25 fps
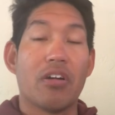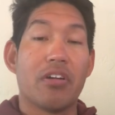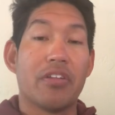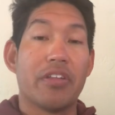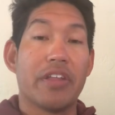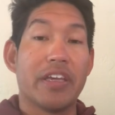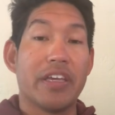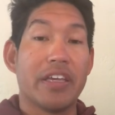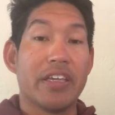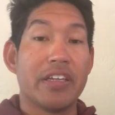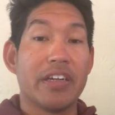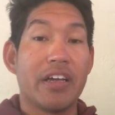Are
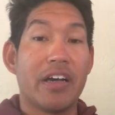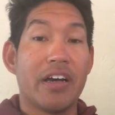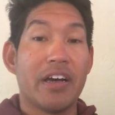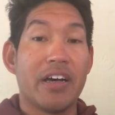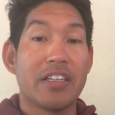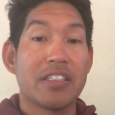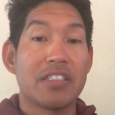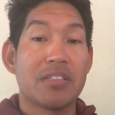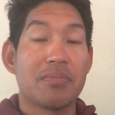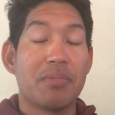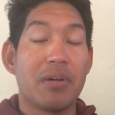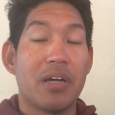they in a
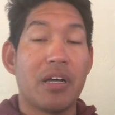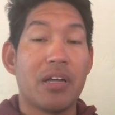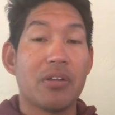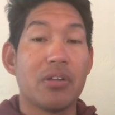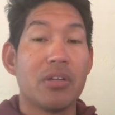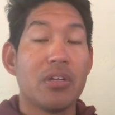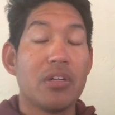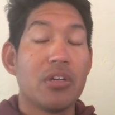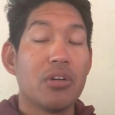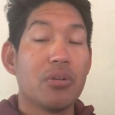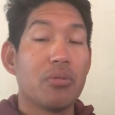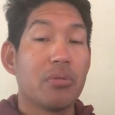hotspot
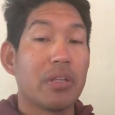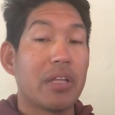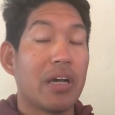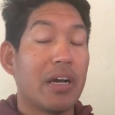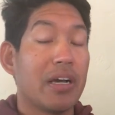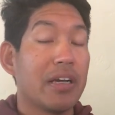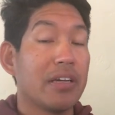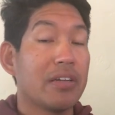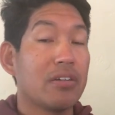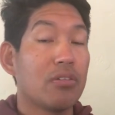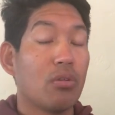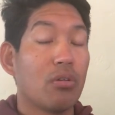with
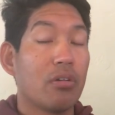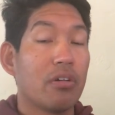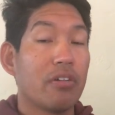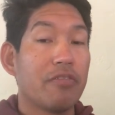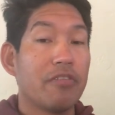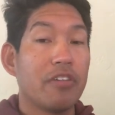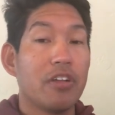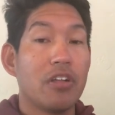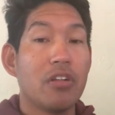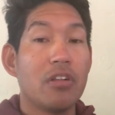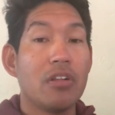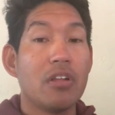high
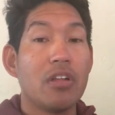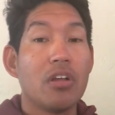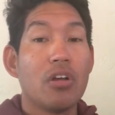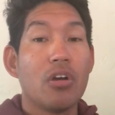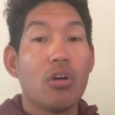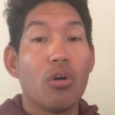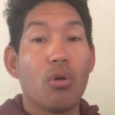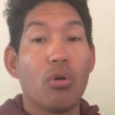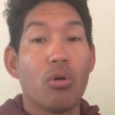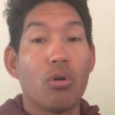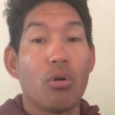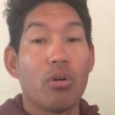chlorophyll,
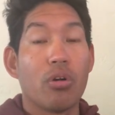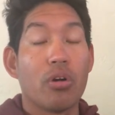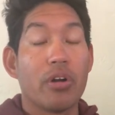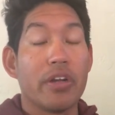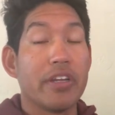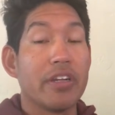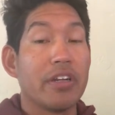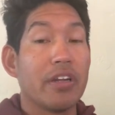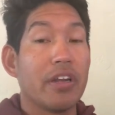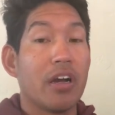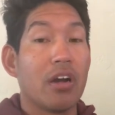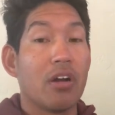or
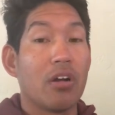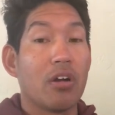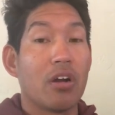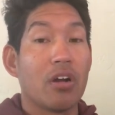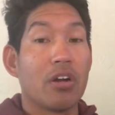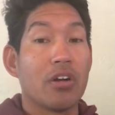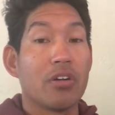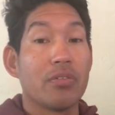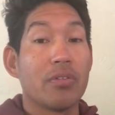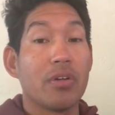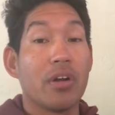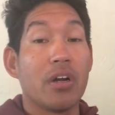
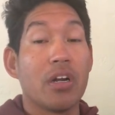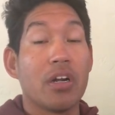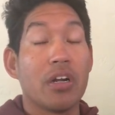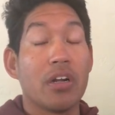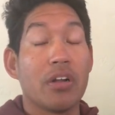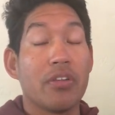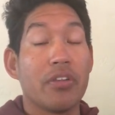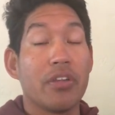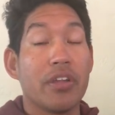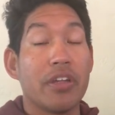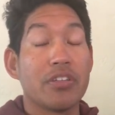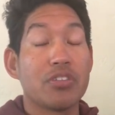are
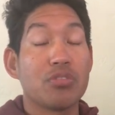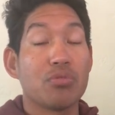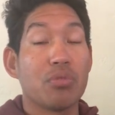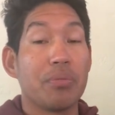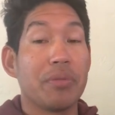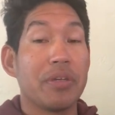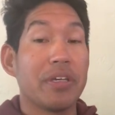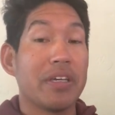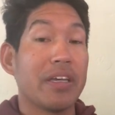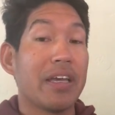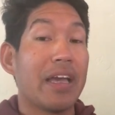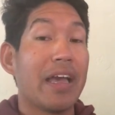they
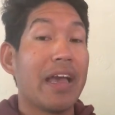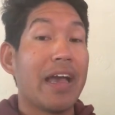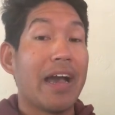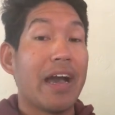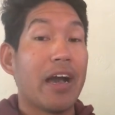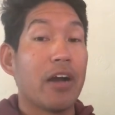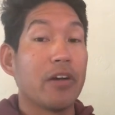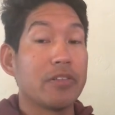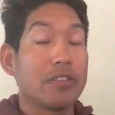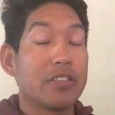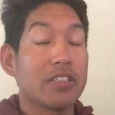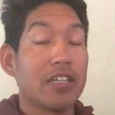swimming
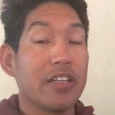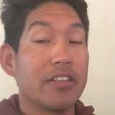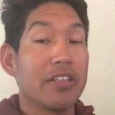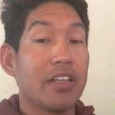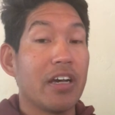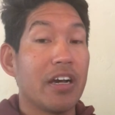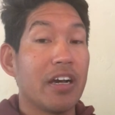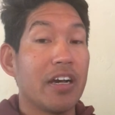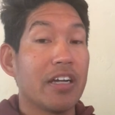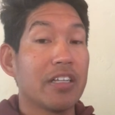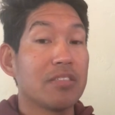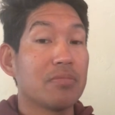outside the
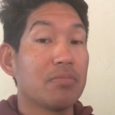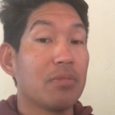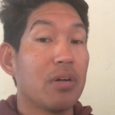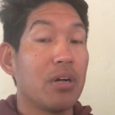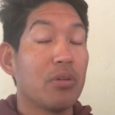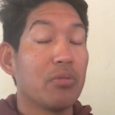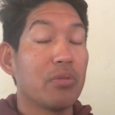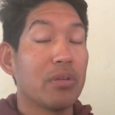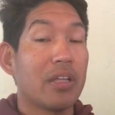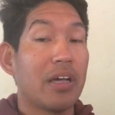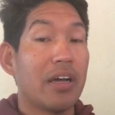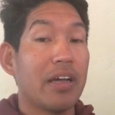
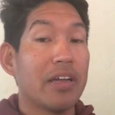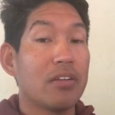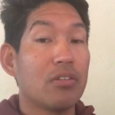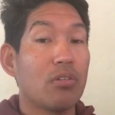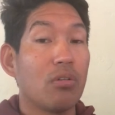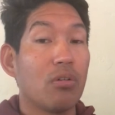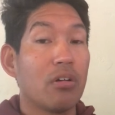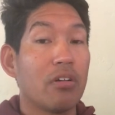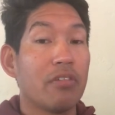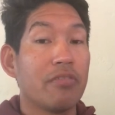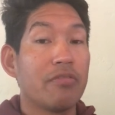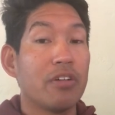hotspot with high
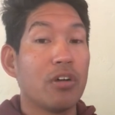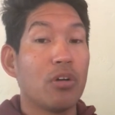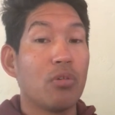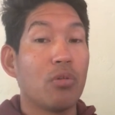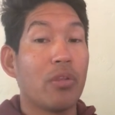chlorophyll?